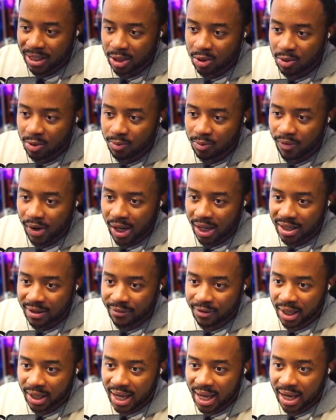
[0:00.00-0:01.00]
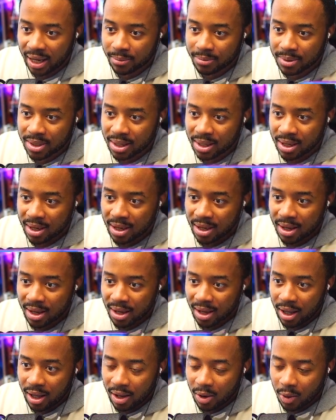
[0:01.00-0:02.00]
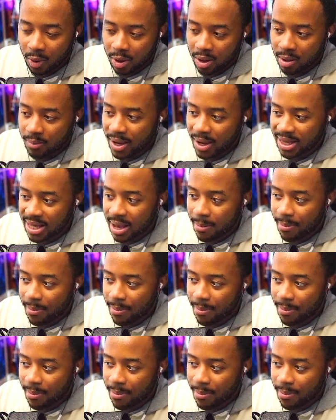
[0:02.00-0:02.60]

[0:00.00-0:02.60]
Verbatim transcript: two very different games in order to make that